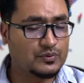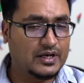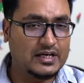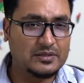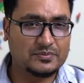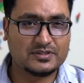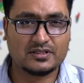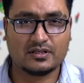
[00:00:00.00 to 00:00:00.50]
by
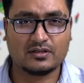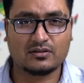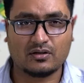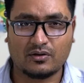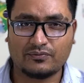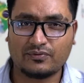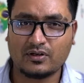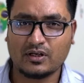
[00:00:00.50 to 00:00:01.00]
80%
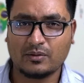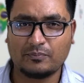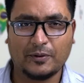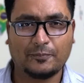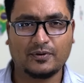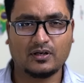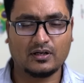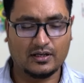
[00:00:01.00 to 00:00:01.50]
of
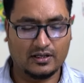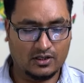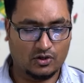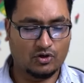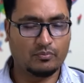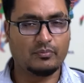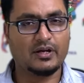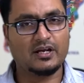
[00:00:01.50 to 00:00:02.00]
people
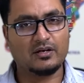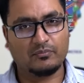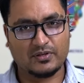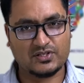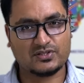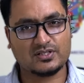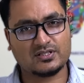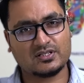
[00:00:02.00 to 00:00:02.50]
around me in
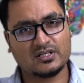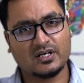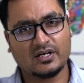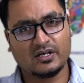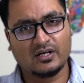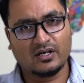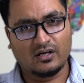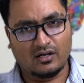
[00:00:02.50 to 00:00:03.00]
business,
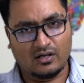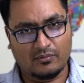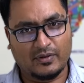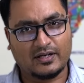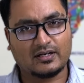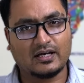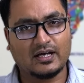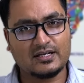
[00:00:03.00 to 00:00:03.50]
my
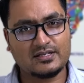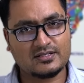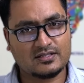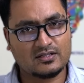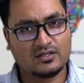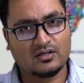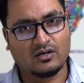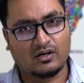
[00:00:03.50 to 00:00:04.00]
clients,
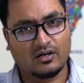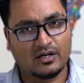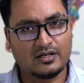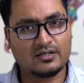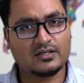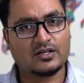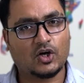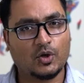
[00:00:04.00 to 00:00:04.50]
or in
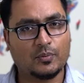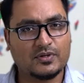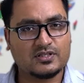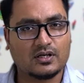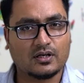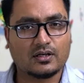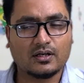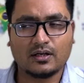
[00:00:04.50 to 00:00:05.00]
and around my
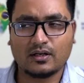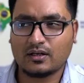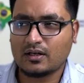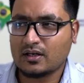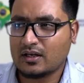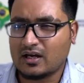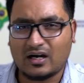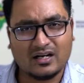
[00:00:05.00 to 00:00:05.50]
circle
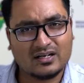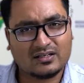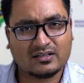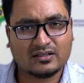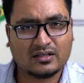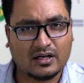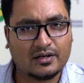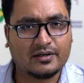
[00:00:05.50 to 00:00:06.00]
are
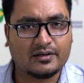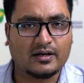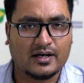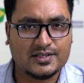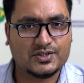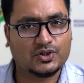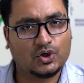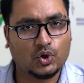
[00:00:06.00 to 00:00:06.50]

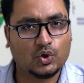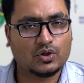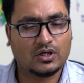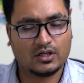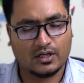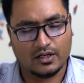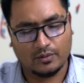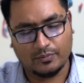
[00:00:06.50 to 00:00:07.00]
Kannadigas, local
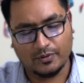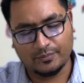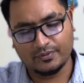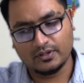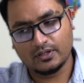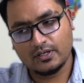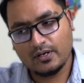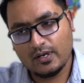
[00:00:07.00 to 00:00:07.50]
Kannada
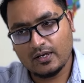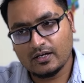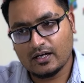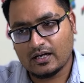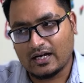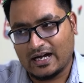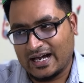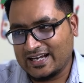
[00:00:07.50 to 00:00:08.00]
people.
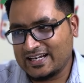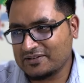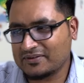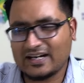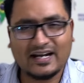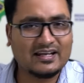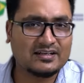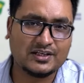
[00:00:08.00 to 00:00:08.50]
I never
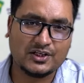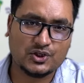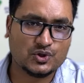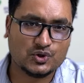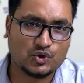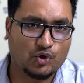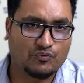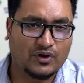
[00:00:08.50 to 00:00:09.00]
had any issue
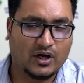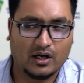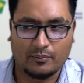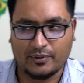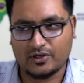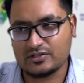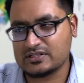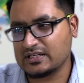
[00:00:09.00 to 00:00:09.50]
so far
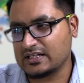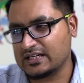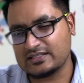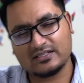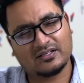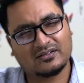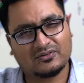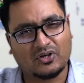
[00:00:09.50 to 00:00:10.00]
because they
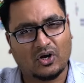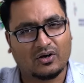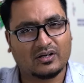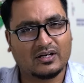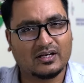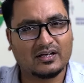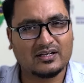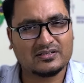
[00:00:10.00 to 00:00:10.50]
either talk
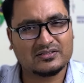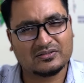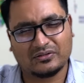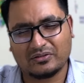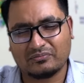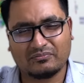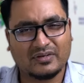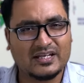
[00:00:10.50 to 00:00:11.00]
in English
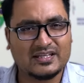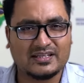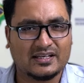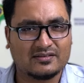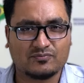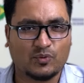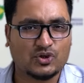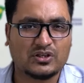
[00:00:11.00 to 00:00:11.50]
or Hindi.
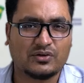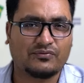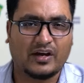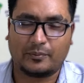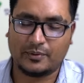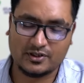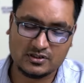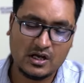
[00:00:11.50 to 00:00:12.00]
Both are
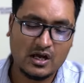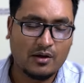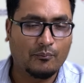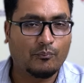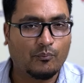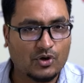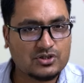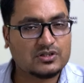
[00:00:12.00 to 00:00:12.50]
fine because
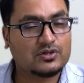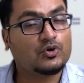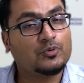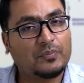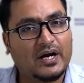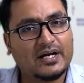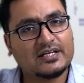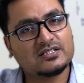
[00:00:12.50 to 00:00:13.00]
most of the good
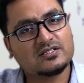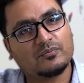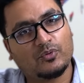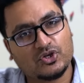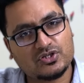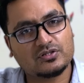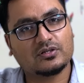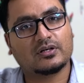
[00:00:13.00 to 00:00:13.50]
part is
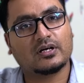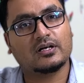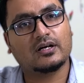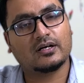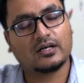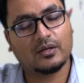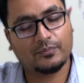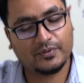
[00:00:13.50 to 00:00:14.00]
most of the
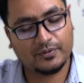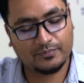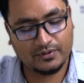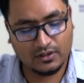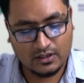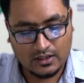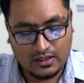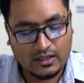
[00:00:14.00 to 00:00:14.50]
Kannadiga
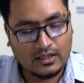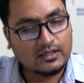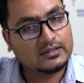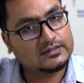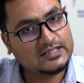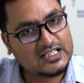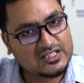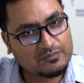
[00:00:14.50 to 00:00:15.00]
people,
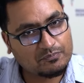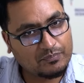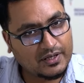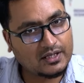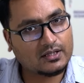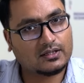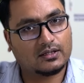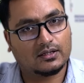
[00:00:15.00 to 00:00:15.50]
they
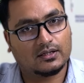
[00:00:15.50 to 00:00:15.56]
speak